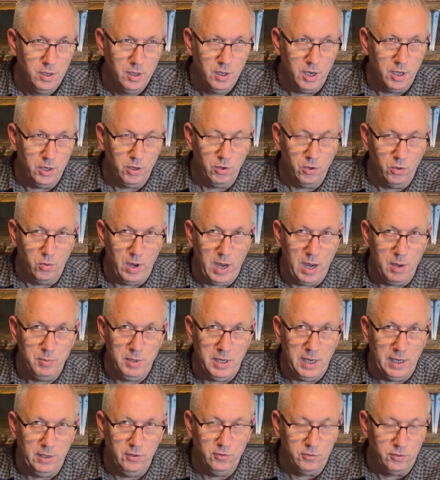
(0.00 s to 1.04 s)
I don't know how
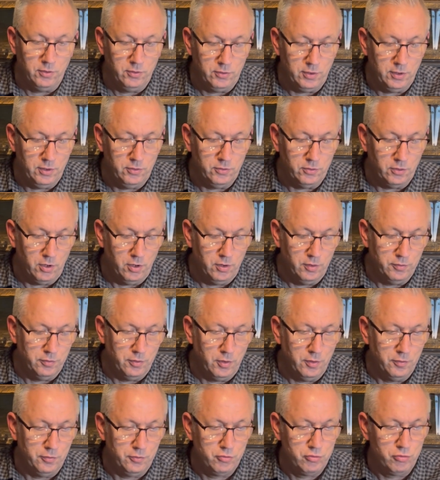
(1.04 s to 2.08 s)
many instances
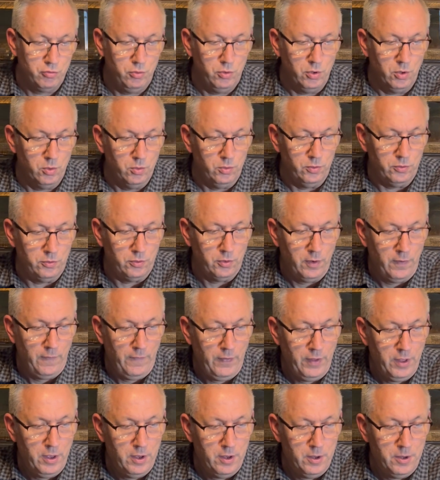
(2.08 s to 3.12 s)
of Trudeau's
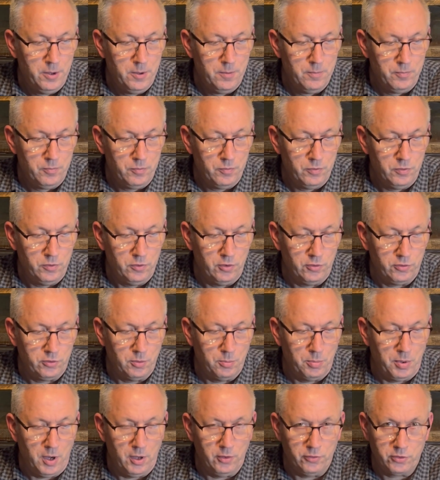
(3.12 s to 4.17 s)
just the
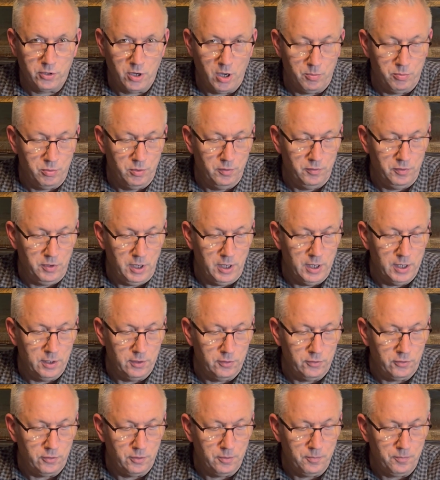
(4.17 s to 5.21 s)
past couple of
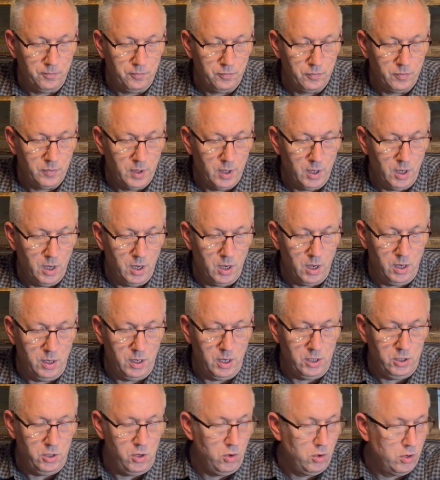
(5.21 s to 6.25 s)
years. And
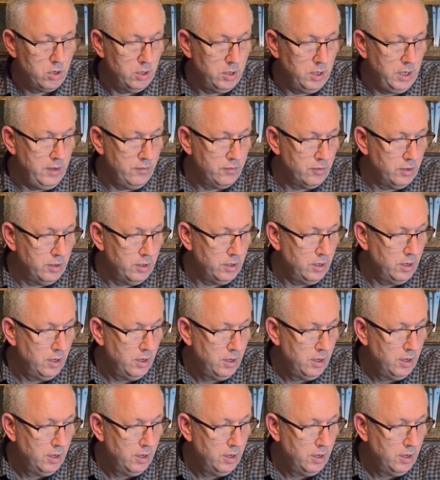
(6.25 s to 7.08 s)
then you can even